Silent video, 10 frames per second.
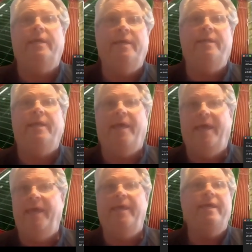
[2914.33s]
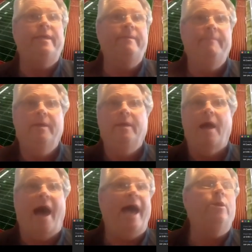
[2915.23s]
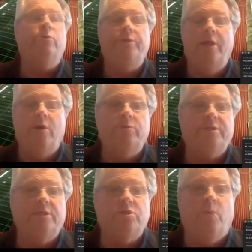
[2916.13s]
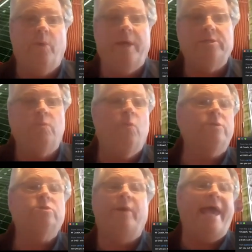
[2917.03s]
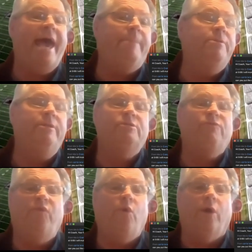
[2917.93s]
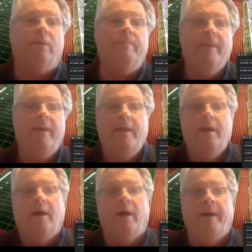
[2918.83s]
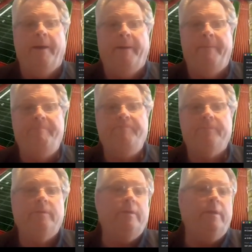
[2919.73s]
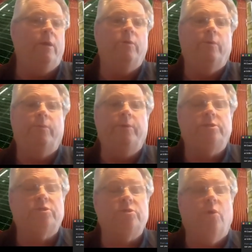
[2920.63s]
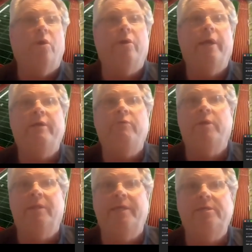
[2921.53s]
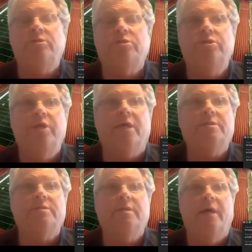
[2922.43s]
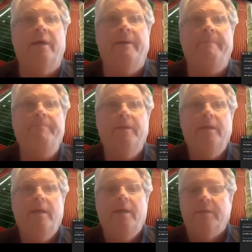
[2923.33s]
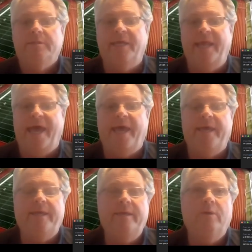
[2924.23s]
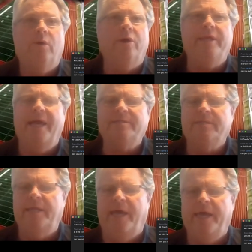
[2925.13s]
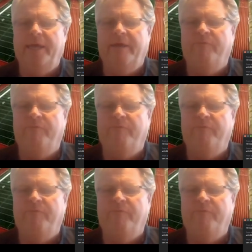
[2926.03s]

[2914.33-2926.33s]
in a I don't know situation. What's going to happen this fall? We saw a release just today or yesterday